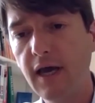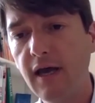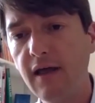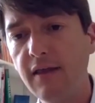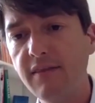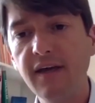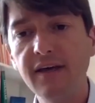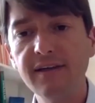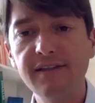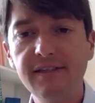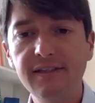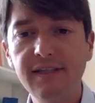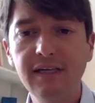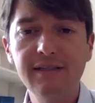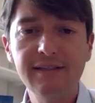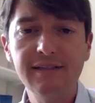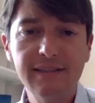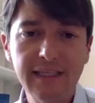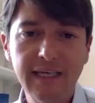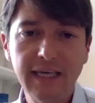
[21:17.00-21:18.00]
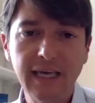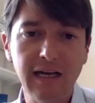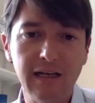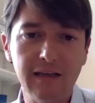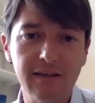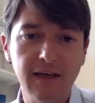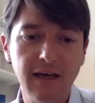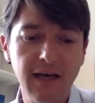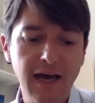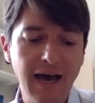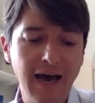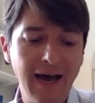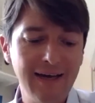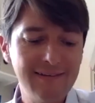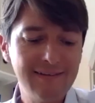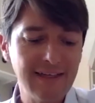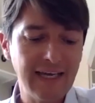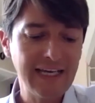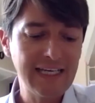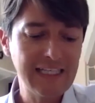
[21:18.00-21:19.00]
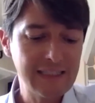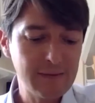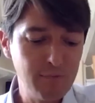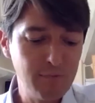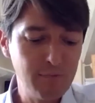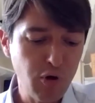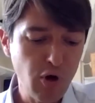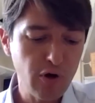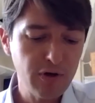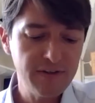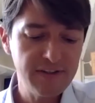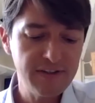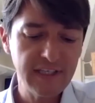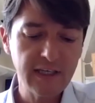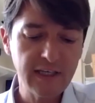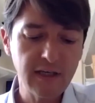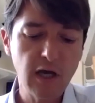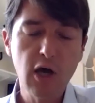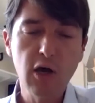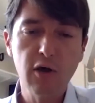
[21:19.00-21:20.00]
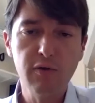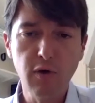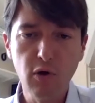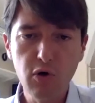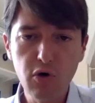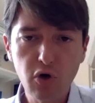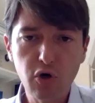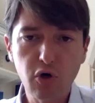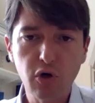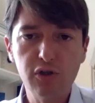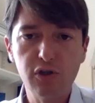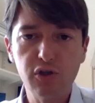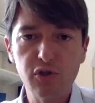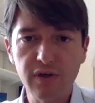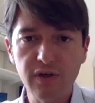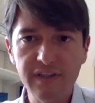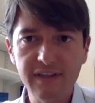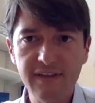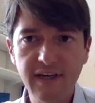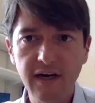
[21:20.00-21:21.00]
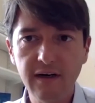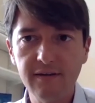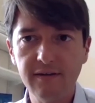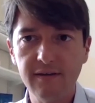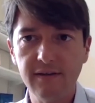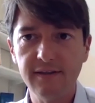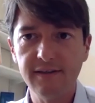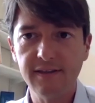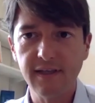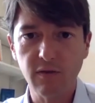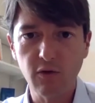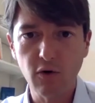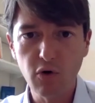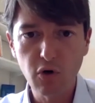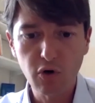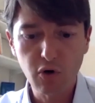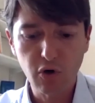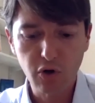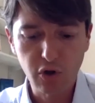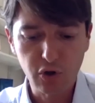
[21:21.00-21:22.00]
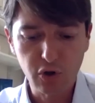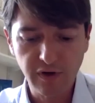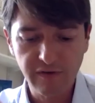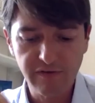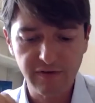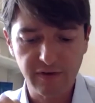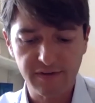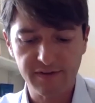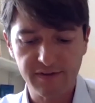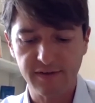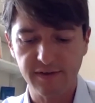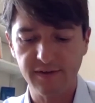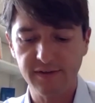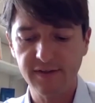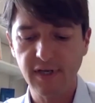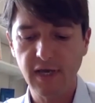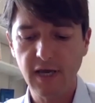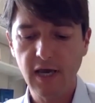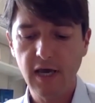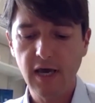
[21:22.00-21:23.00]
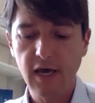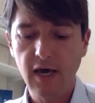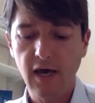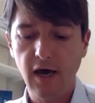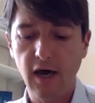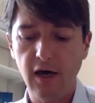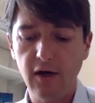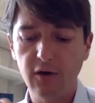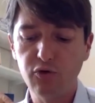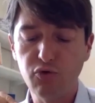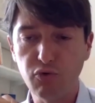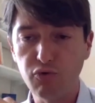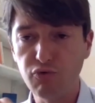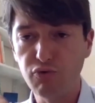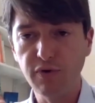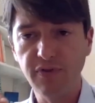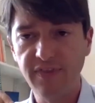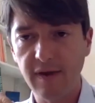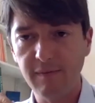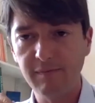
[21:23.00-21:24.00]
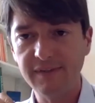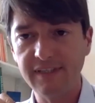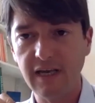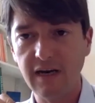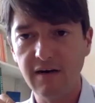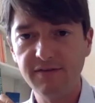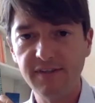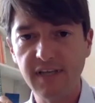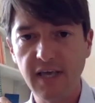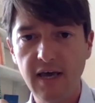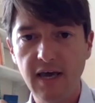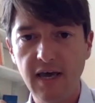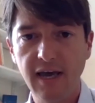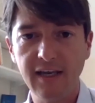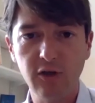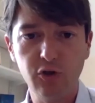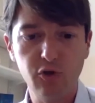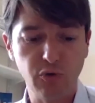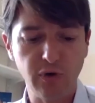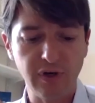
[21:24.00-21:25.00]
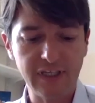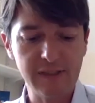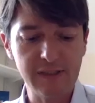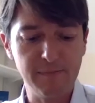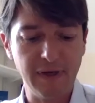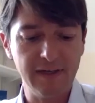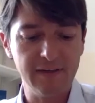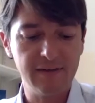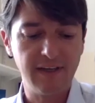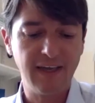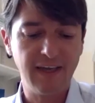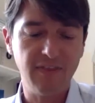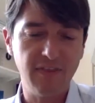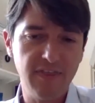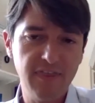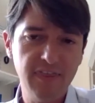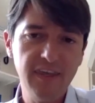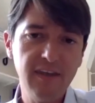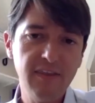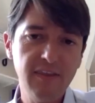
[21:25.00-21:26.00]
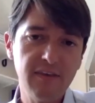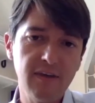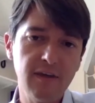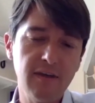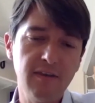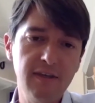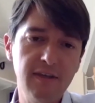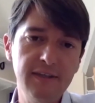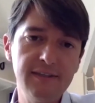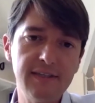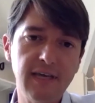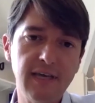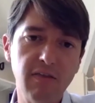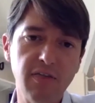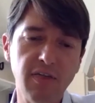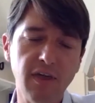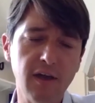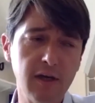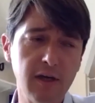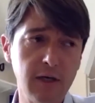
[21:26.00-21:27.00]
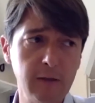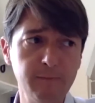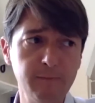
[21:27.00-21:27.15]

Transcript: they are still skilled at exploiting the local solidarities and the local grievances uh, to root themselves and to expand. And this, this I think,